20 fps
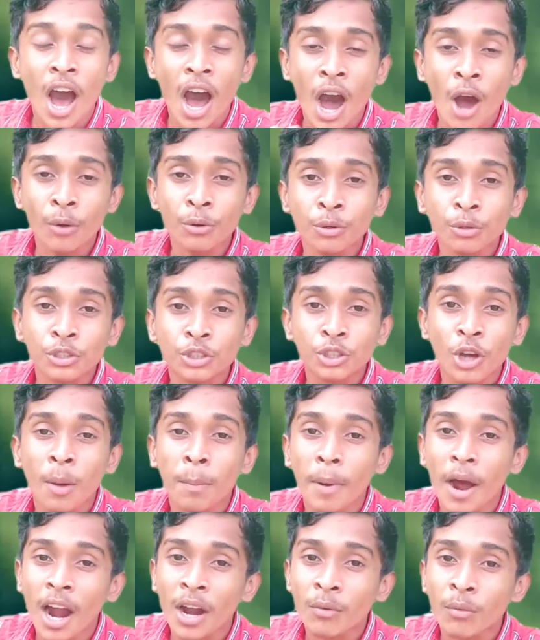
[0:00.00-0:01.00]
how to
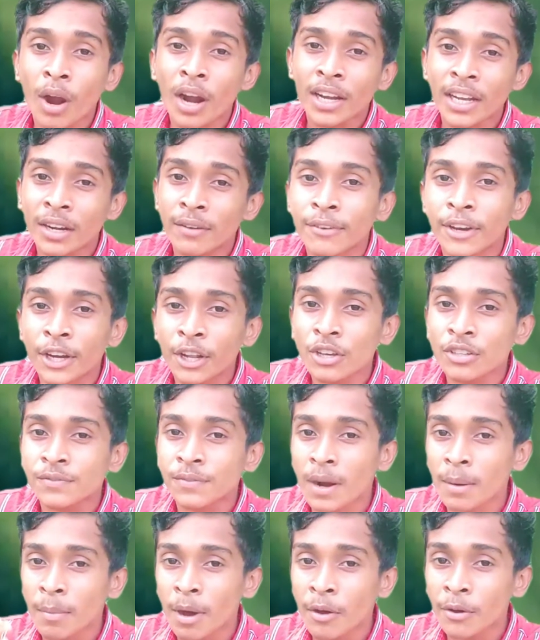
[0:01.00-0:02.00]
stop unwanted videos
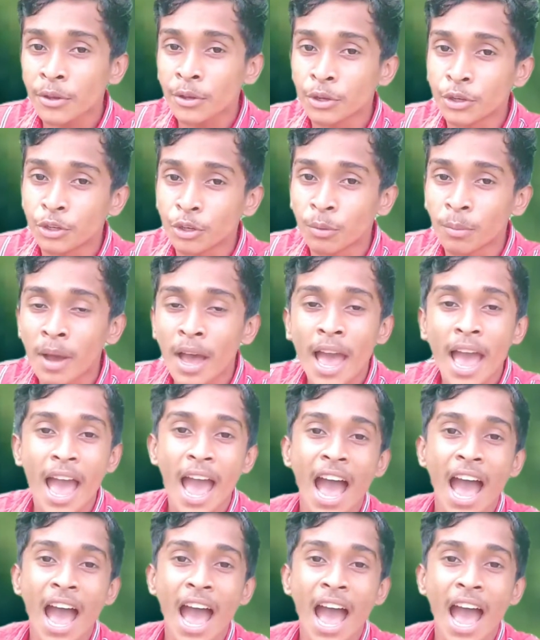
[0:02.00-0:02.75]
from our YouTube.